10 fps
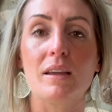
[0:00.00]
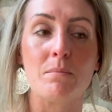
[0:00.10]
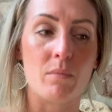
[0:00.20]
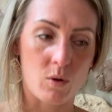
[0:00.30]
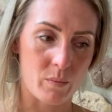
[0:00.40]

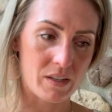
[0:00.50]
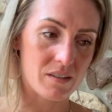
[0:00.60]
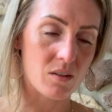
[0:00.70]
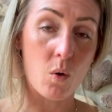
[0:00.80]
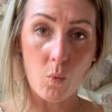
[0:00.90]

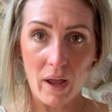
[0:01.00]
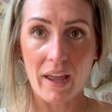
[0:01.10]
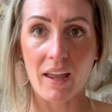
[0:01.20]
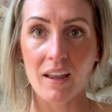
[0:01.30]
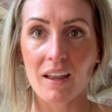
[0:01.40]
moments
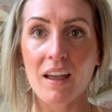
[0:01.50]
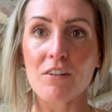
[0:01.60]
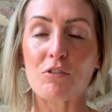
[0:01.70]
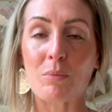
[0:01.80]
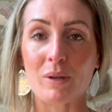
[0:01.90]
away
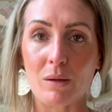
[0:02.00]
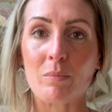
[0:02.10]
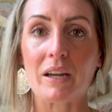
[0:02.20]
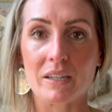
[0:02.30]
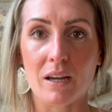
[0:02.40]
from being
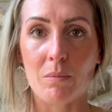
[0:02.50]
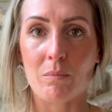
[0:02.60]
picked up